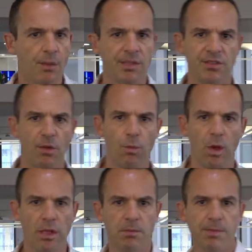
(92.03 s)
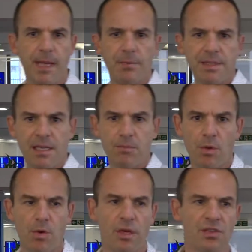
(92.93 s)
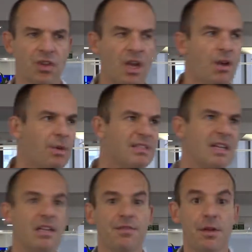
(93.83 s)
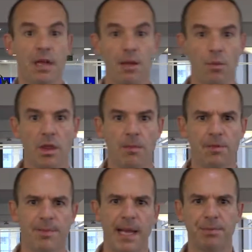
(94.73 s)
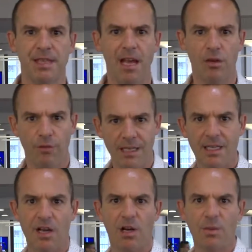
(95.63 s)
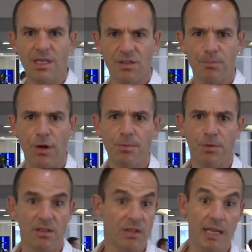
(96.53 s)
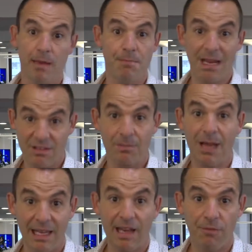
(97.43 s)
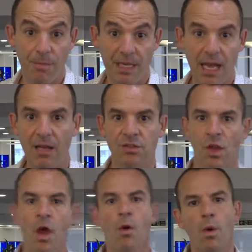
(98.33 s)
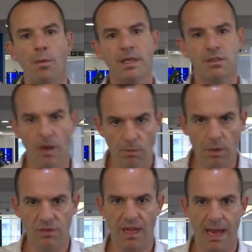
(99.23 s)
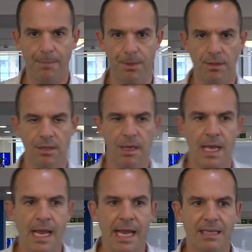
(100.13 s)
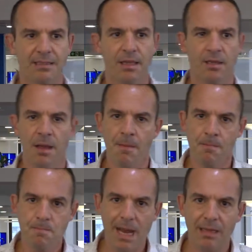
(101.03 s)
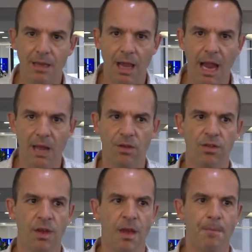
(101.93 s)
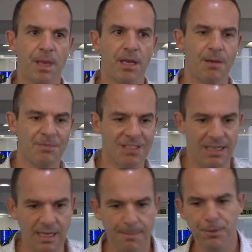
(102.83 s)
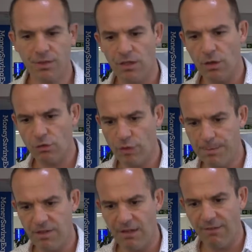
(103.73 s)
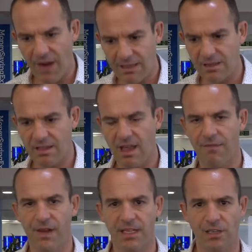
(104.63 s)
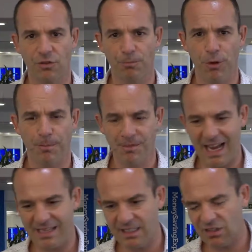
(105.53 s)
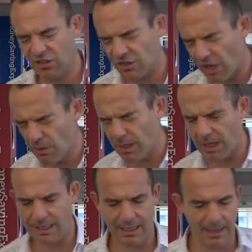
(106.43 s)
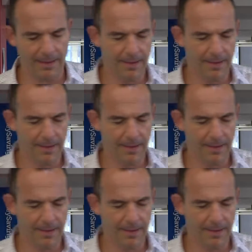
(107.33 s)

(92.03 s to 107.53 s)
We still want them to be able to get a mortgage. We still, if you like, want them to be able to get a credit card when it's appropriate so they can mess up like everybody else. What we don't want to happen is that mental health becomes a deliberate and contributing factor to their financial problems, as is so likely.